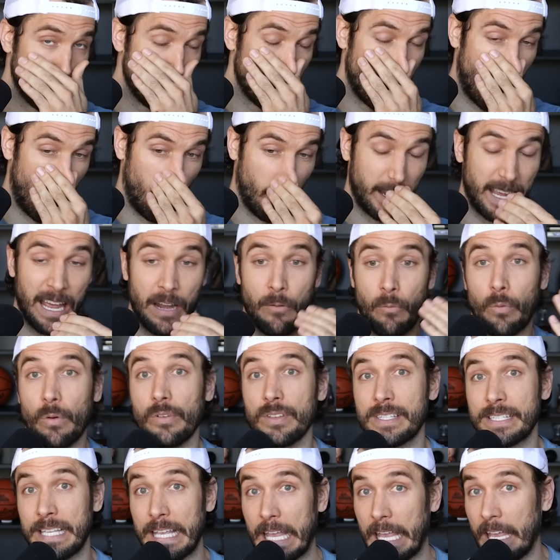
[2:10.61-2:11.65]
Now, again, we'll
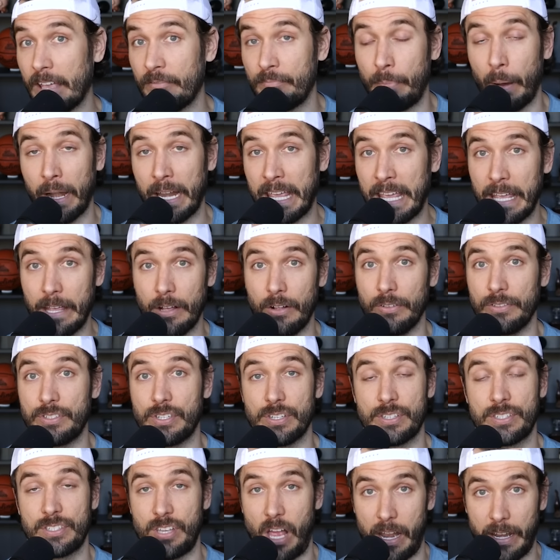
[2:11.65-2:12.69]
see if Buddy Hield
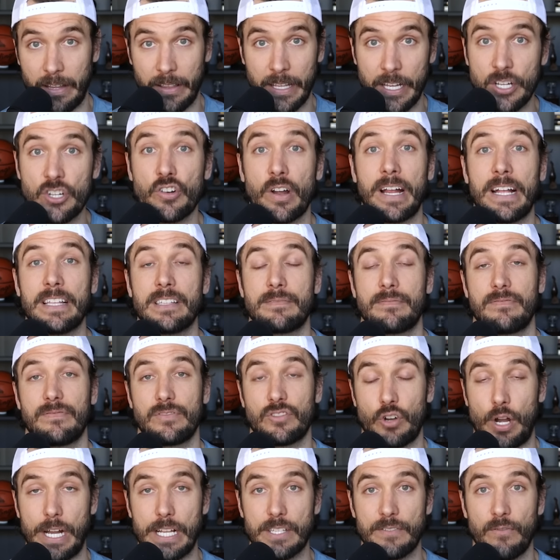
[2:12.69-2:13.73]
just suddenly
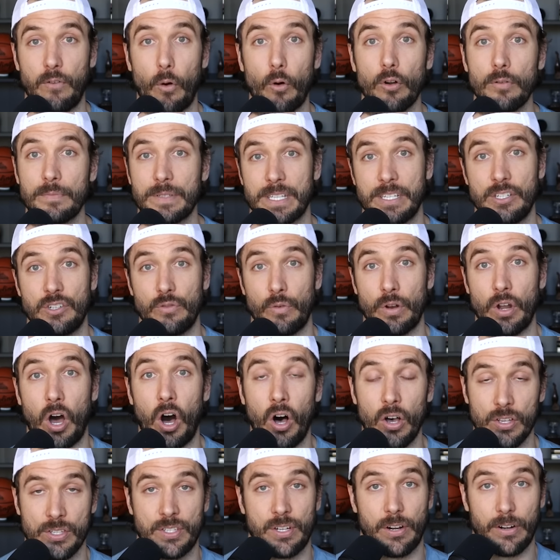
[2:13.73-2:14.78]
transforms into an
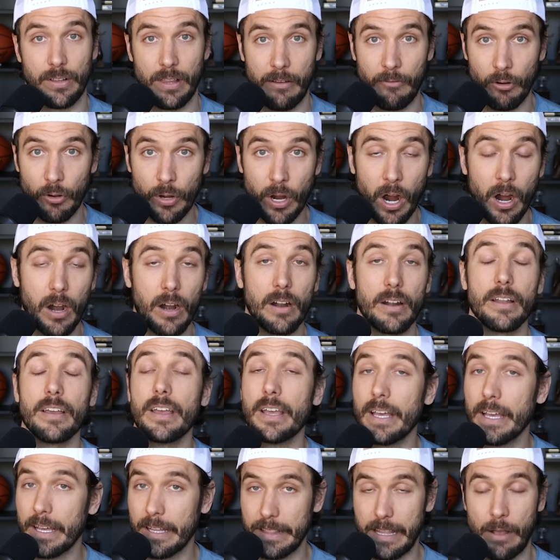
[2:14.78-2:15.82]
all-star level guard,
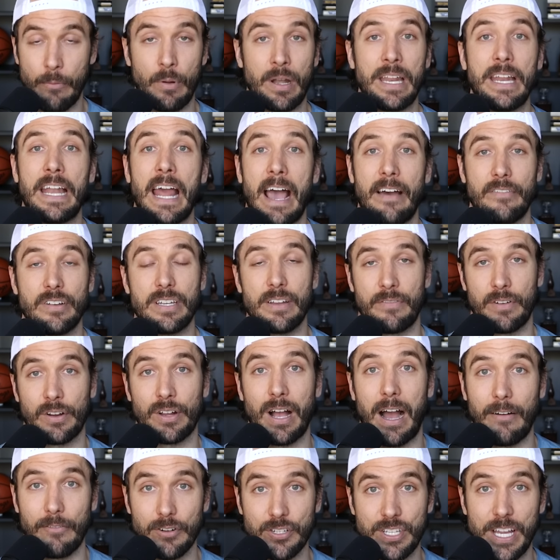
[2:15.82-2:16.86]
then we need to have a different
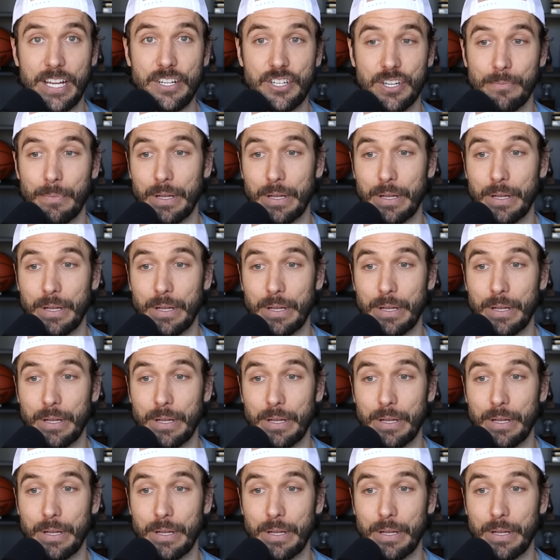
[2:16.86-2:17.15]
conversation.